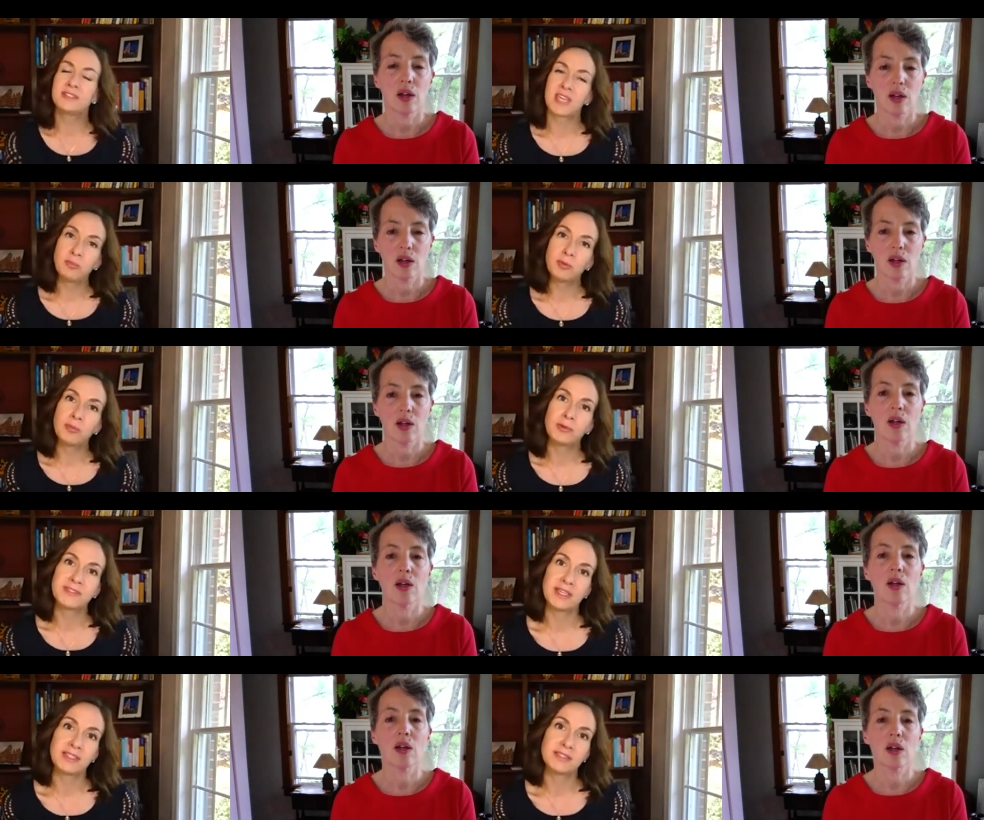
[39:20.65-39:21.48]
Speaker 1: what are
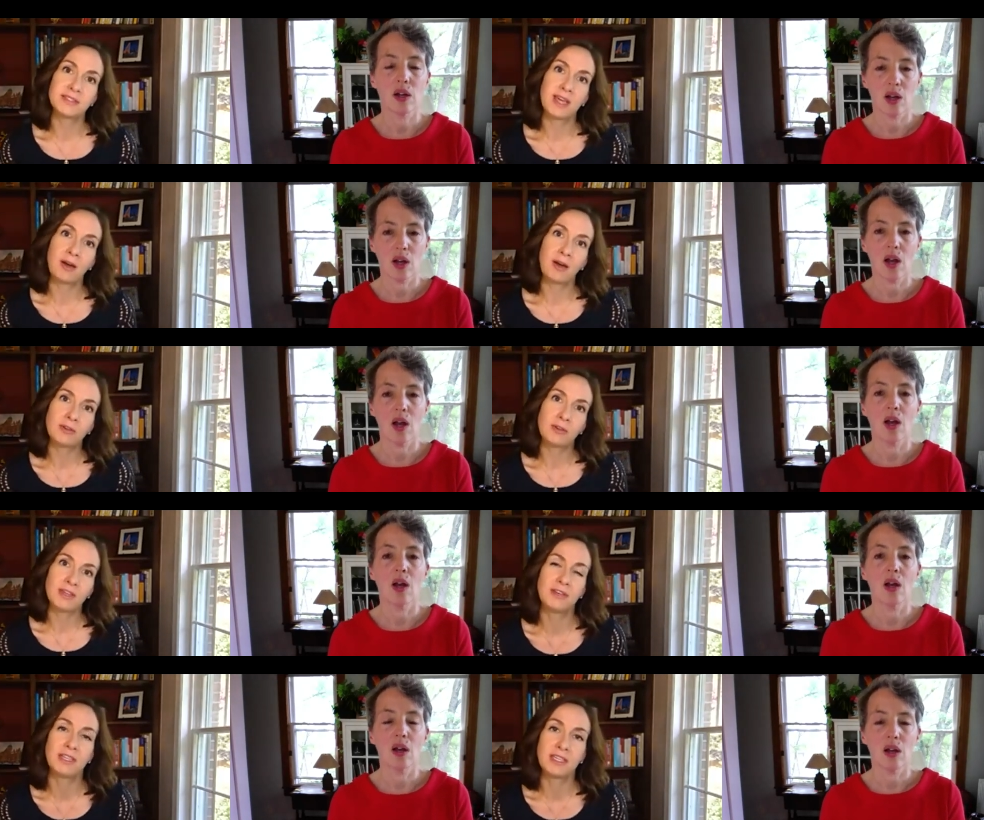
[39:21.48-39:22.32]
these CAPABLE sites?
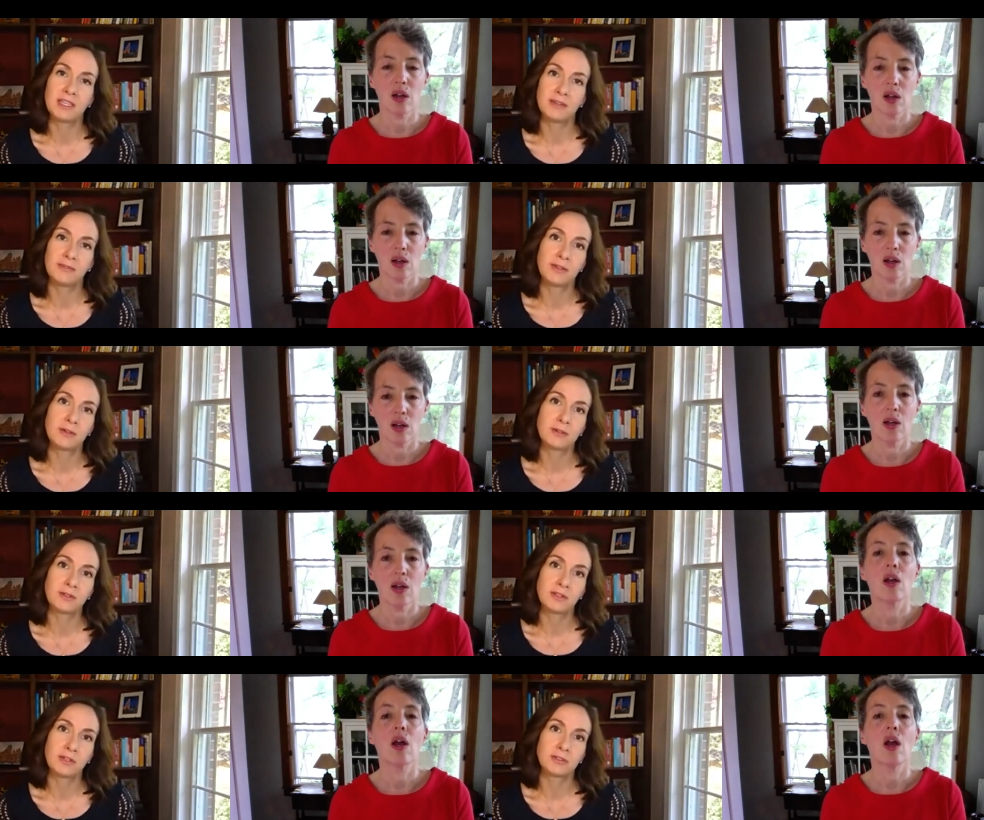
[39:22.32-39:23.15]
How are they funding it
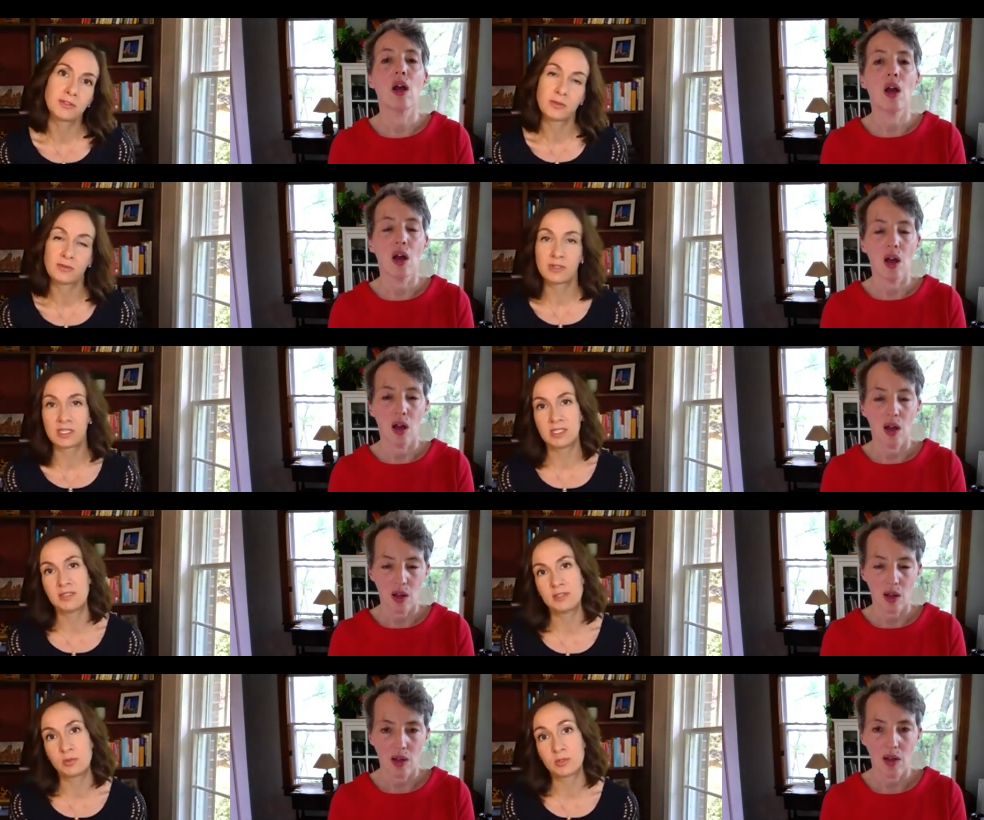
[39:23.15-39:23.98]
if they're they're
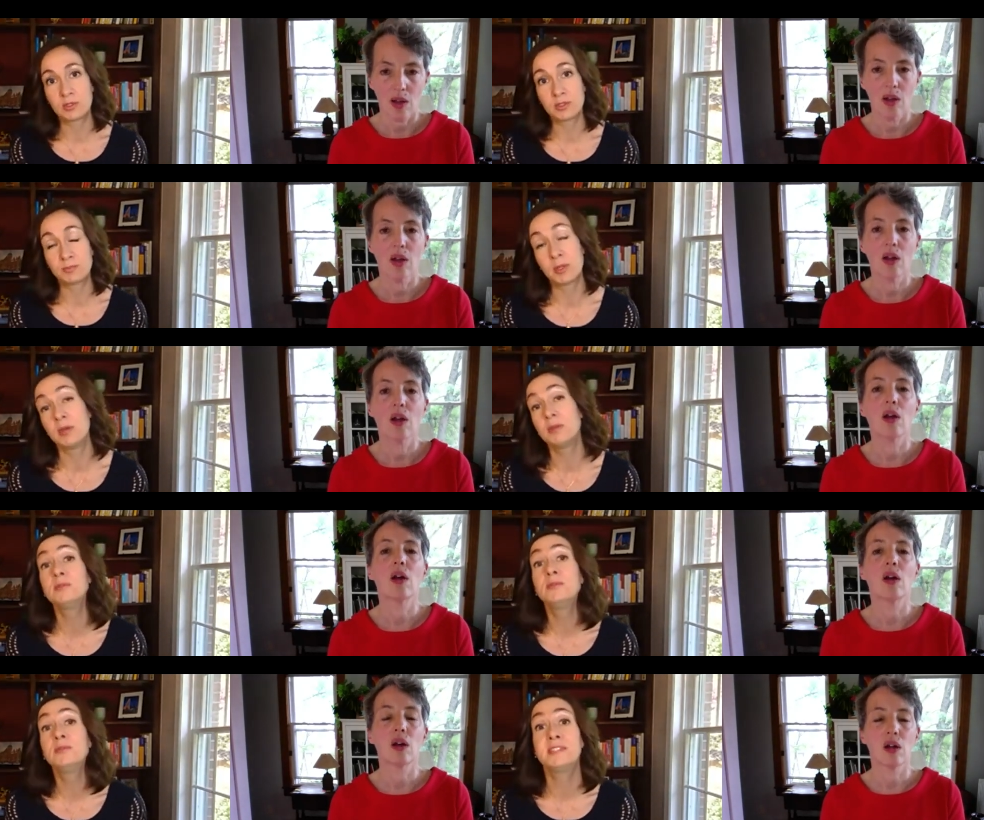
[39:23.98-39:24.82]
serving
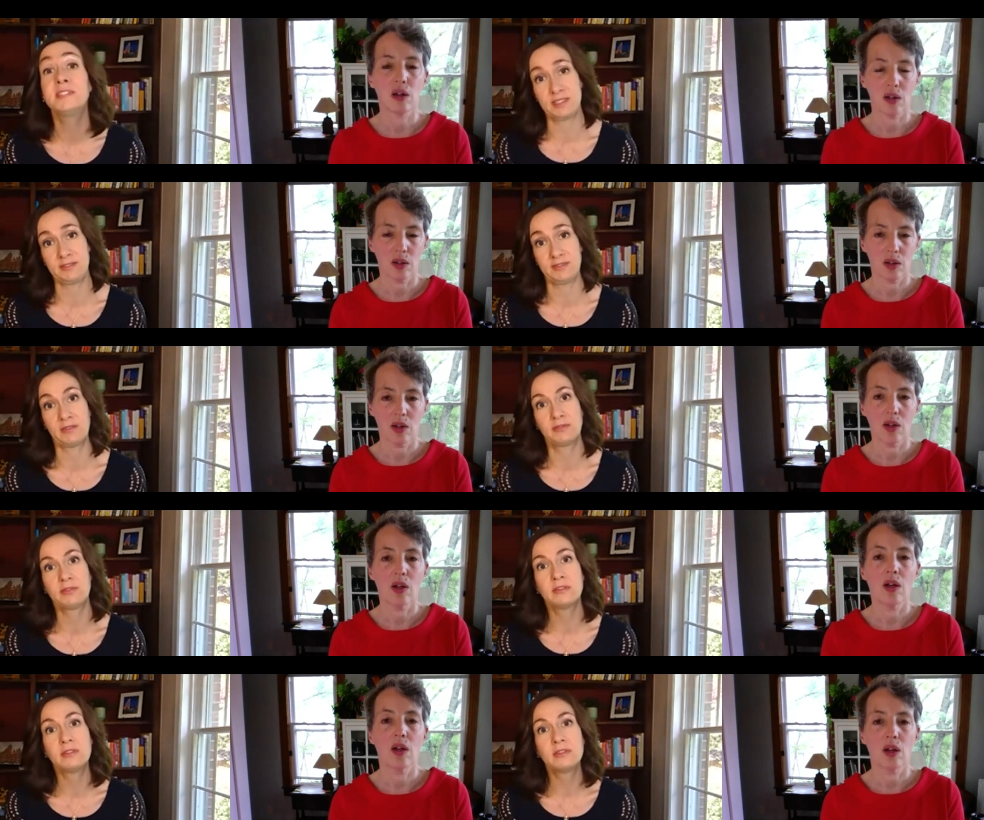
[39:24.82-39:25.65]
individuals below
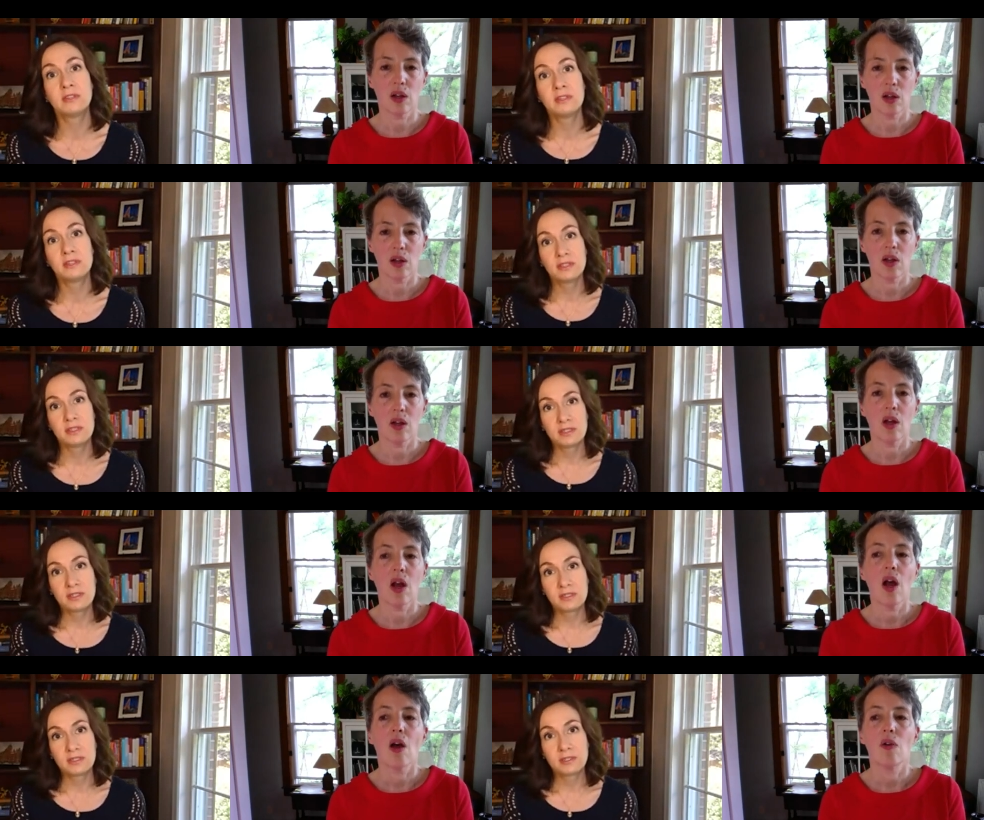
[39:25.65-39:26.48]
sixty-five?
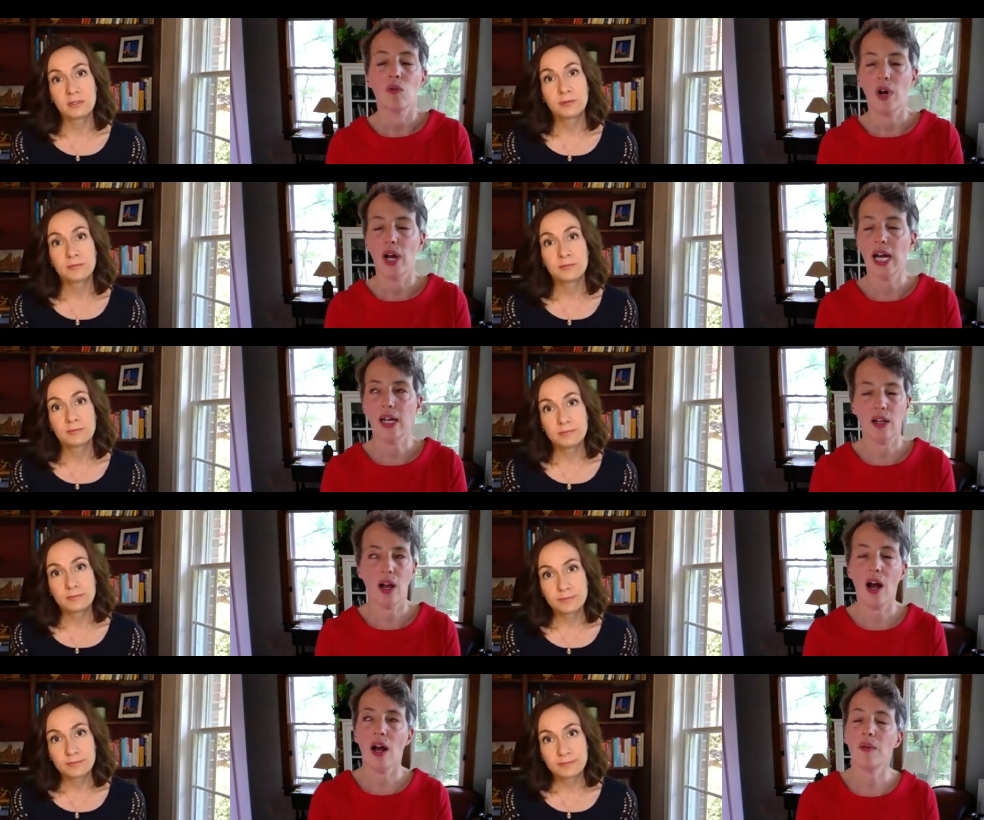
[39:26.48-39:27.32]

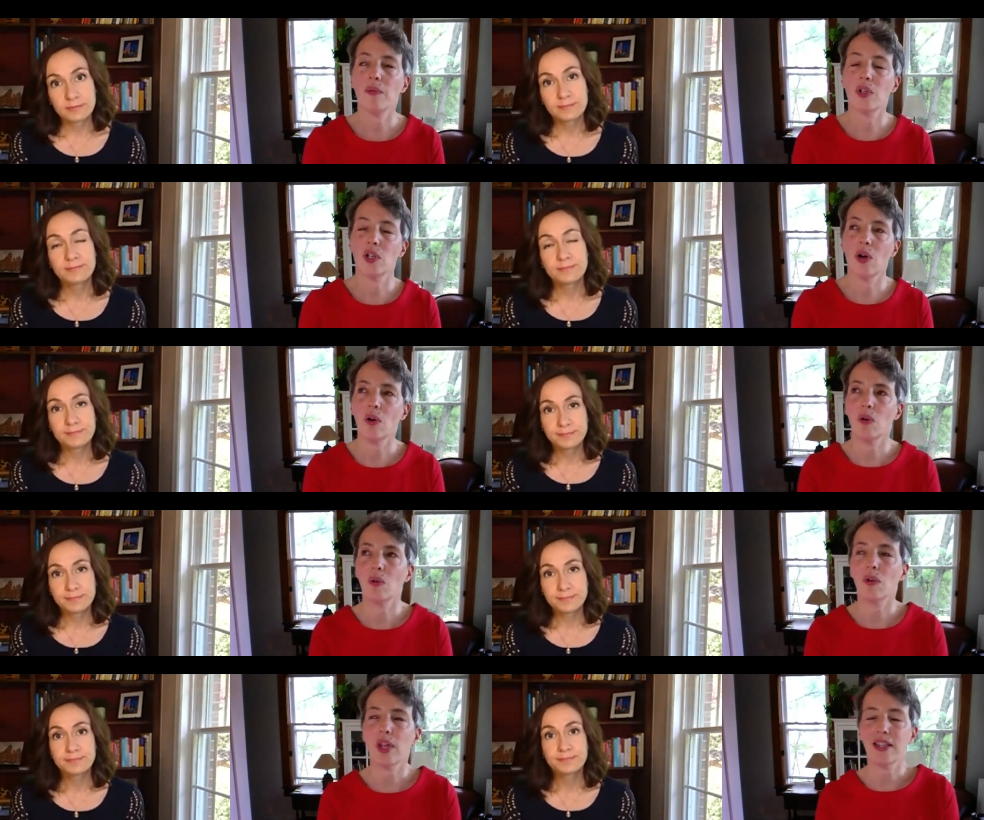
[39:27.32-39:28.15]
Speaker 2: Right. Um,
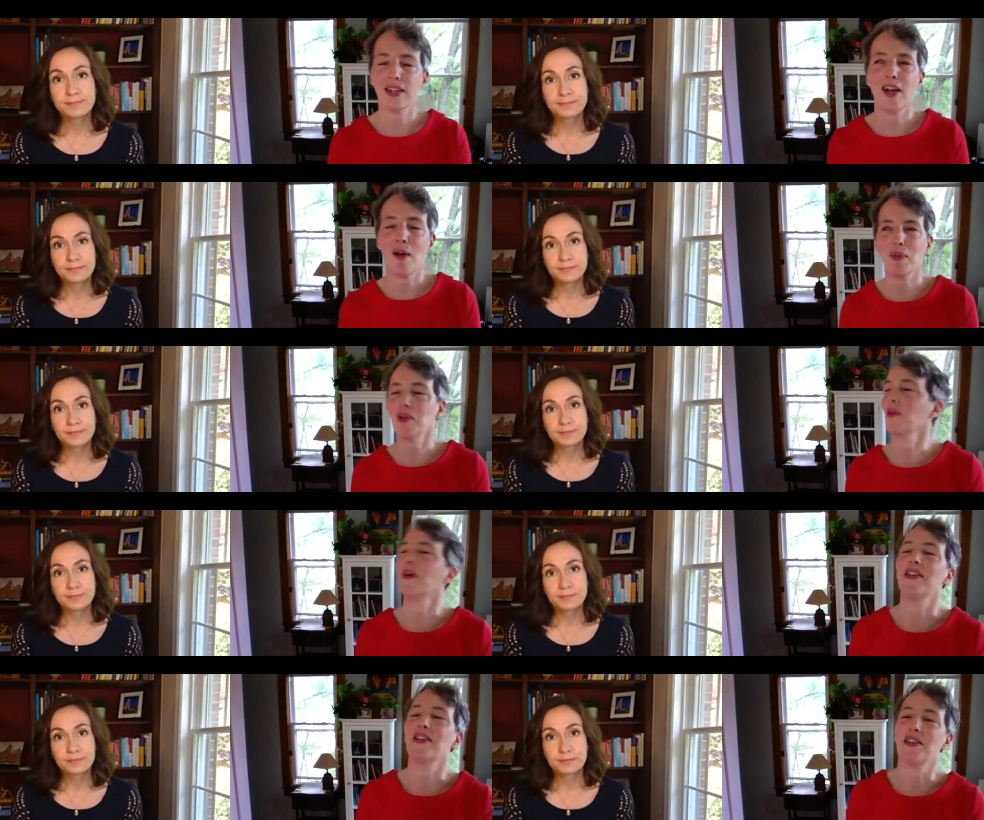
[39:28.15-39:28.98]
so that's a couple
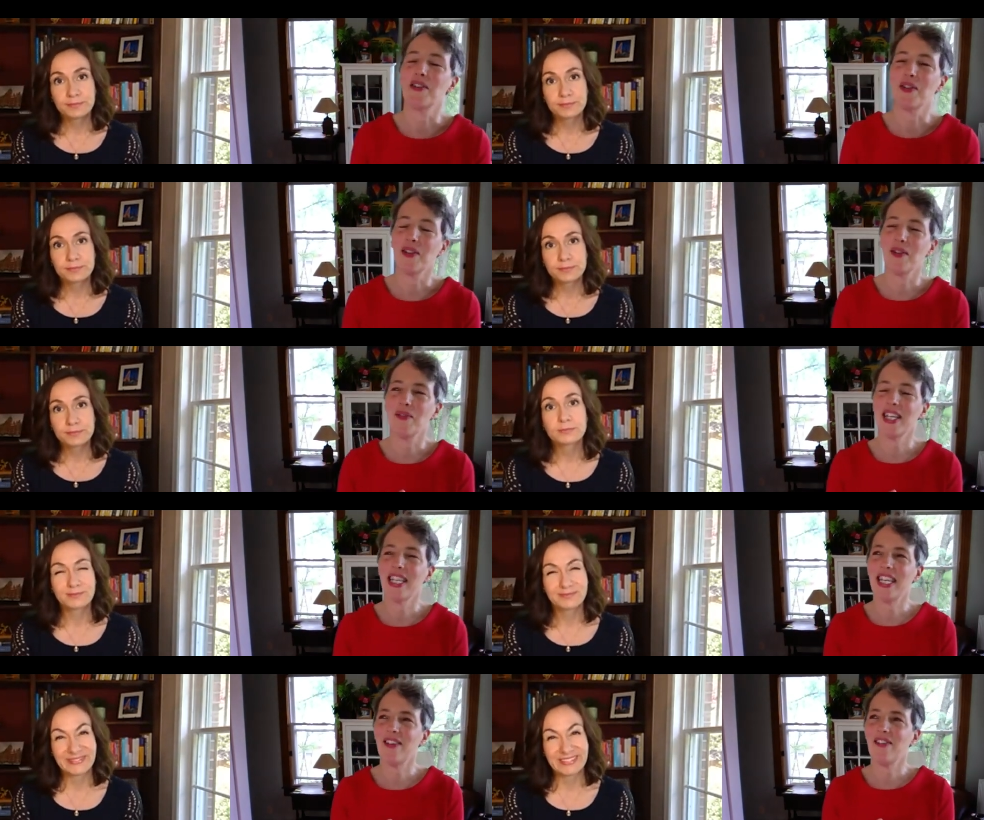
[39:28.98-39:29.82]
of questions. So let
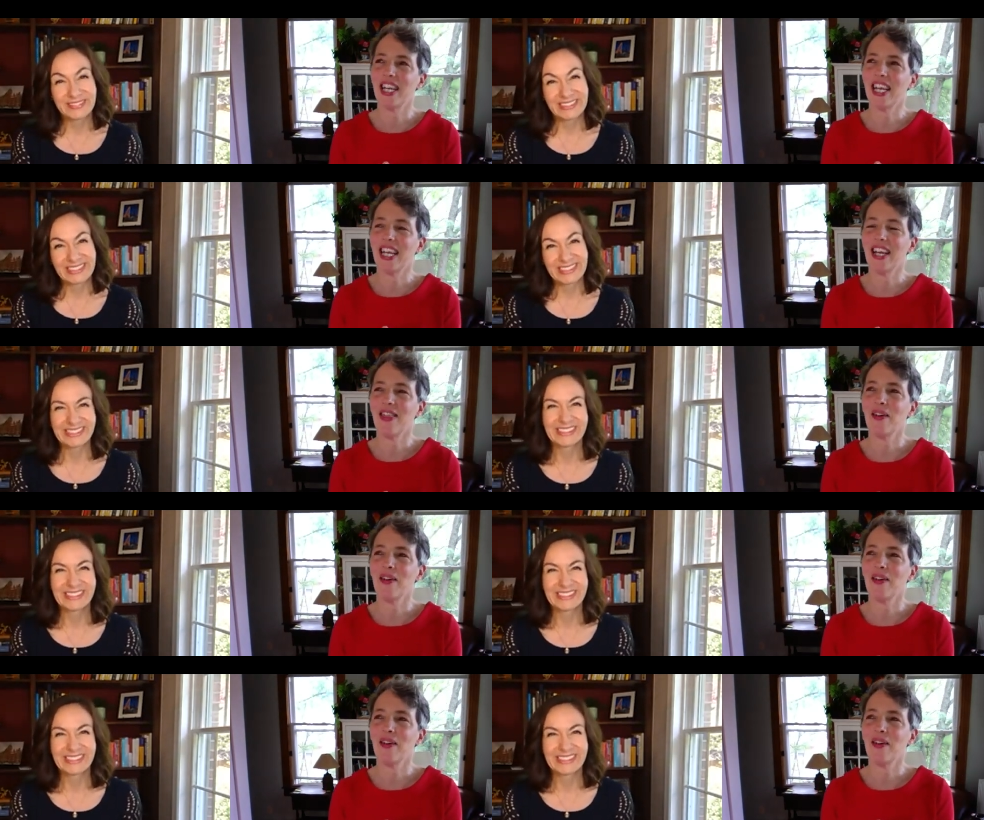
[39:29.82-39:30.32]
me see if I can get